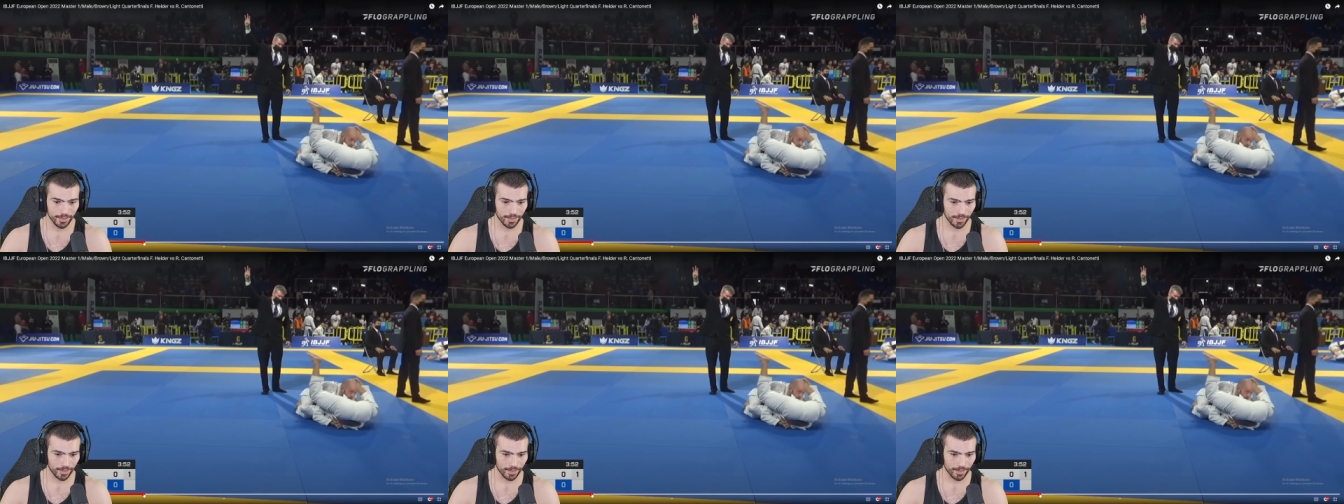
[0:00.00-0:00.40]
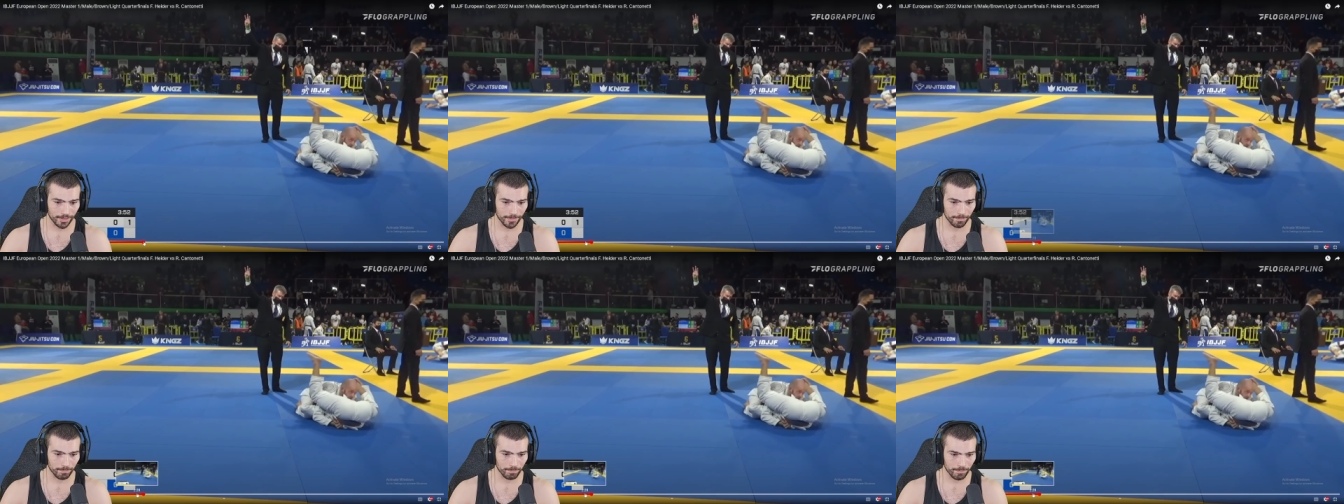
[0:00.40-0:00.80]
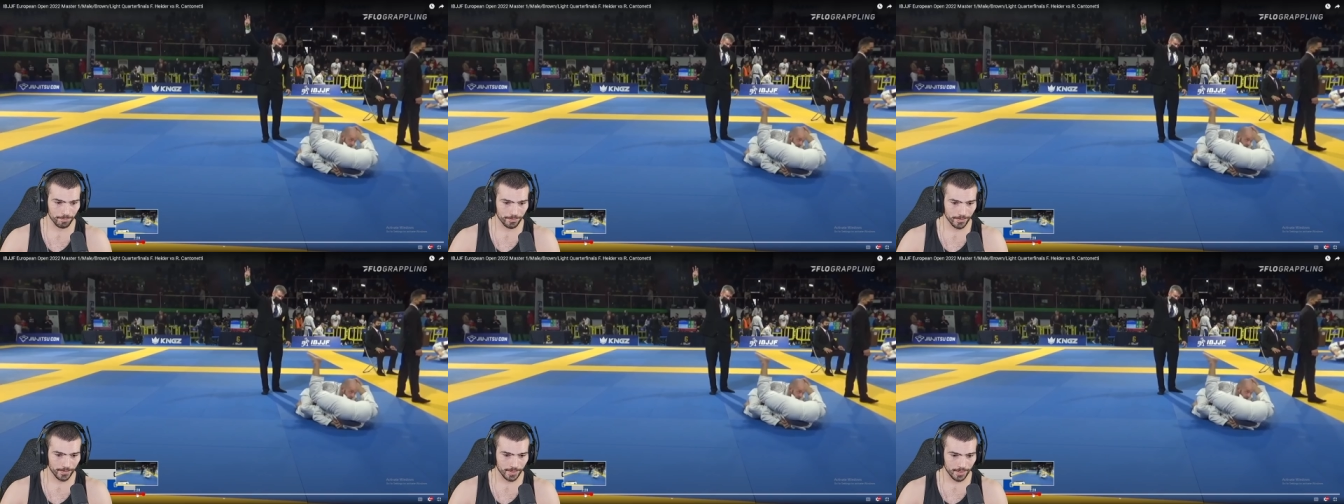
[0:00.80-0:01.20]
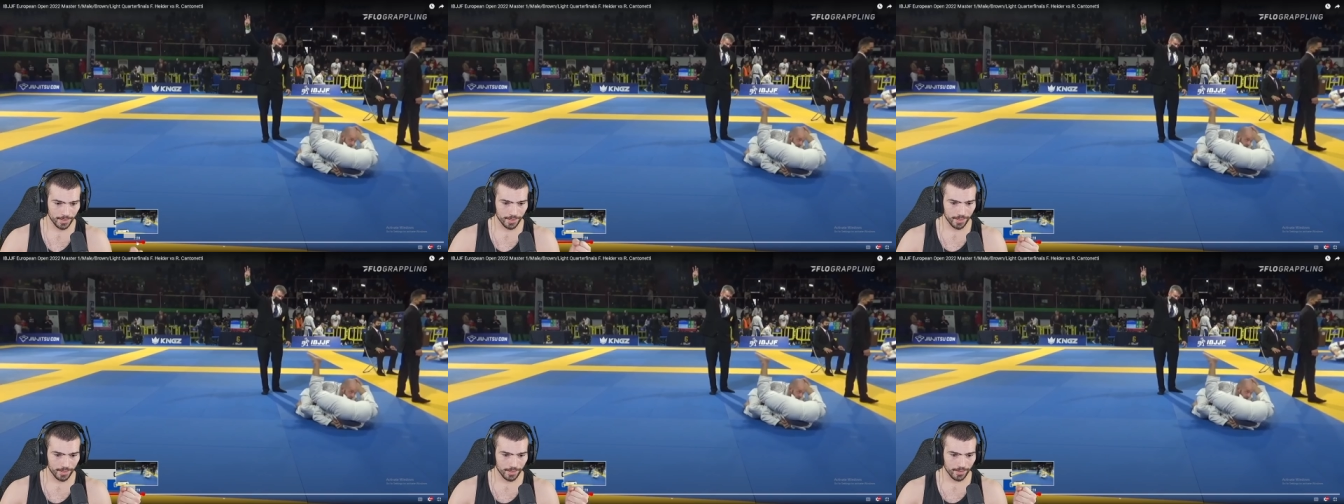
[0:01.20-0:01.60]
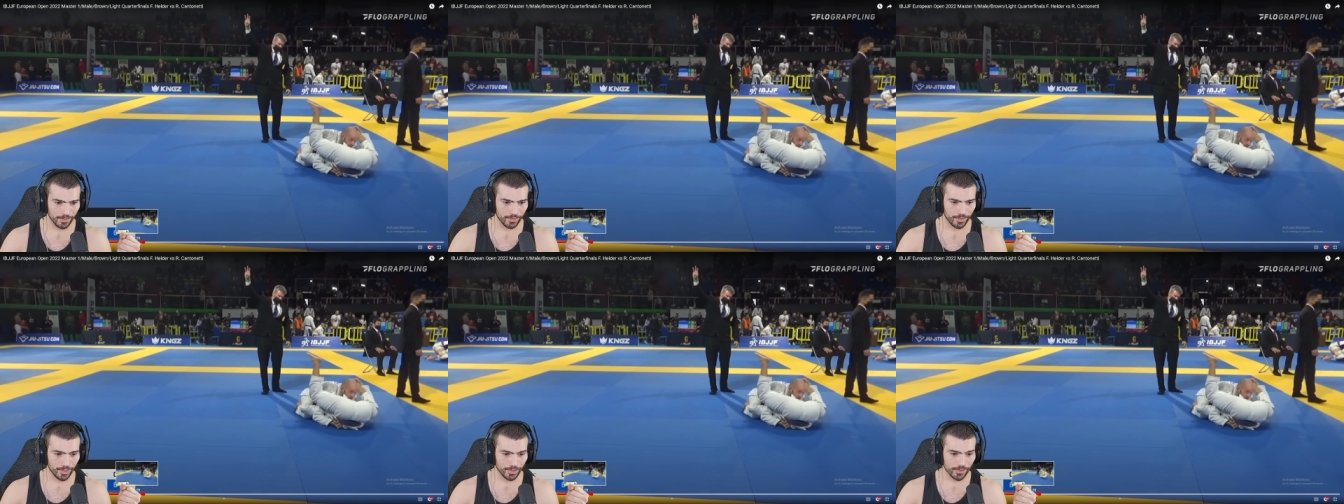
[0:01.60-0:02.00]
Um,
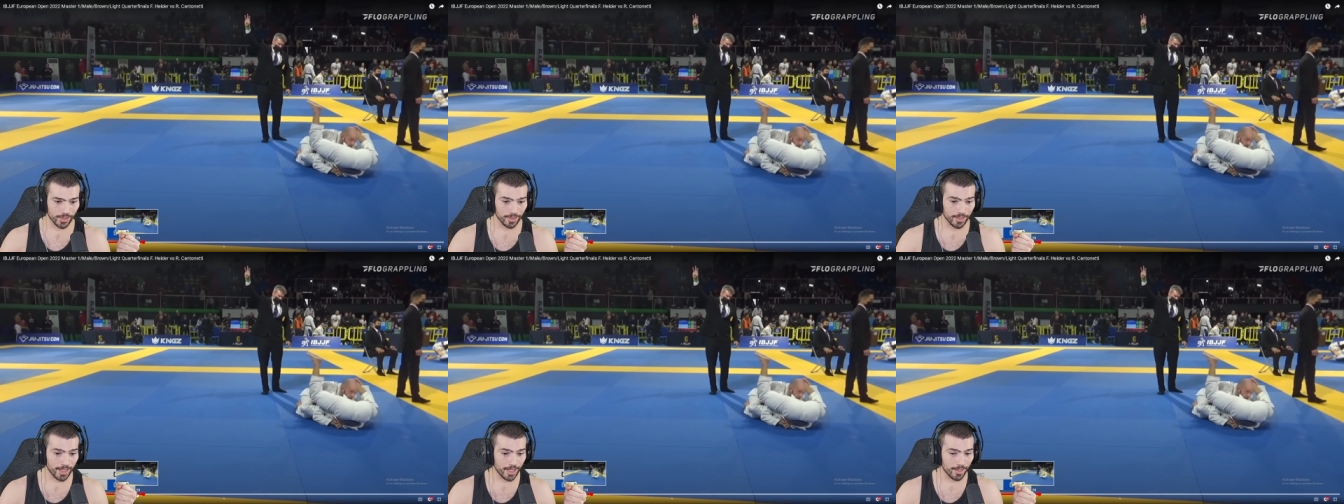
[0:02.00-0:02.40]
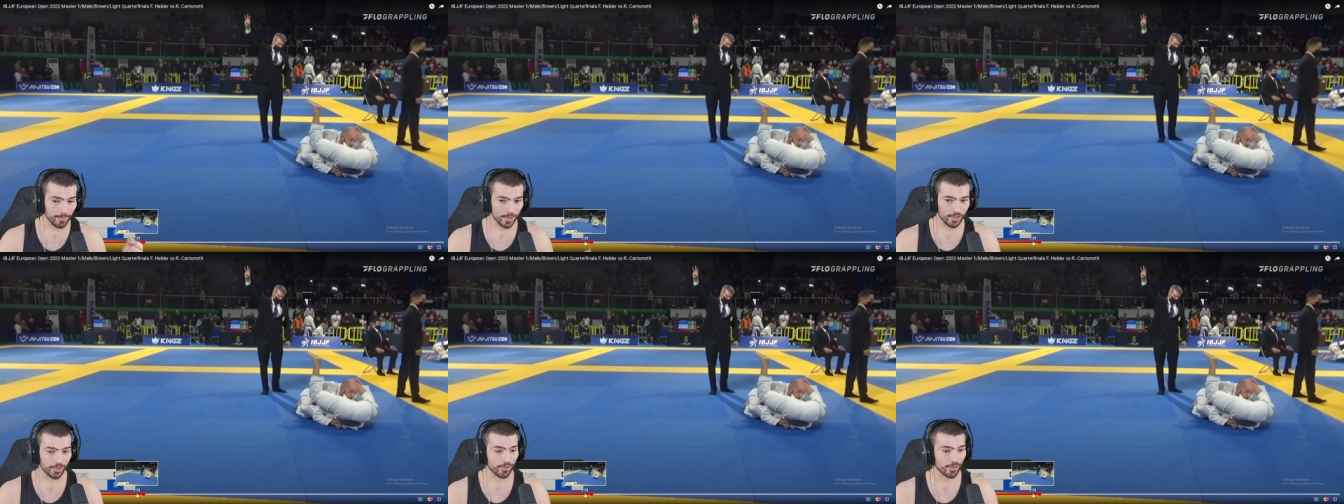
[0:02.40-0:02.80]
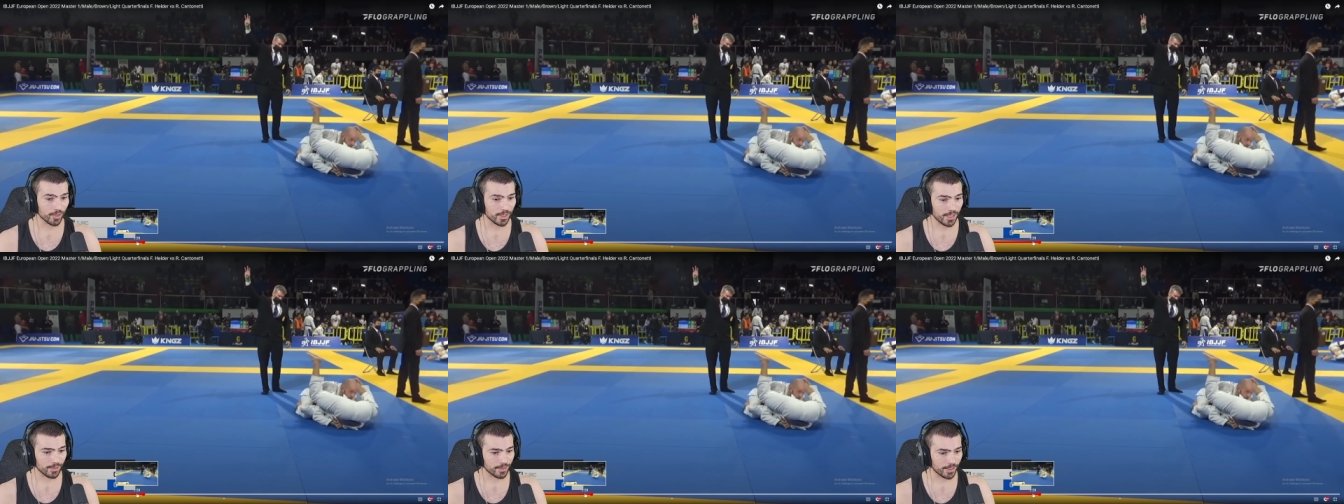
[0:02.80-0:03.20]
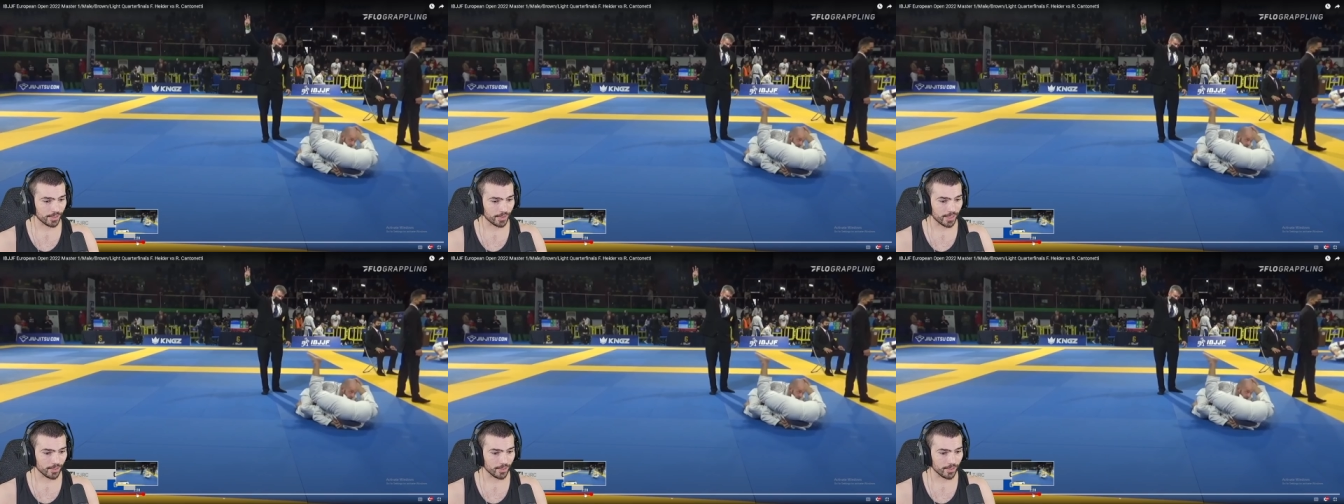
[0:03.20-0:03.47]
there's a lot of material out there.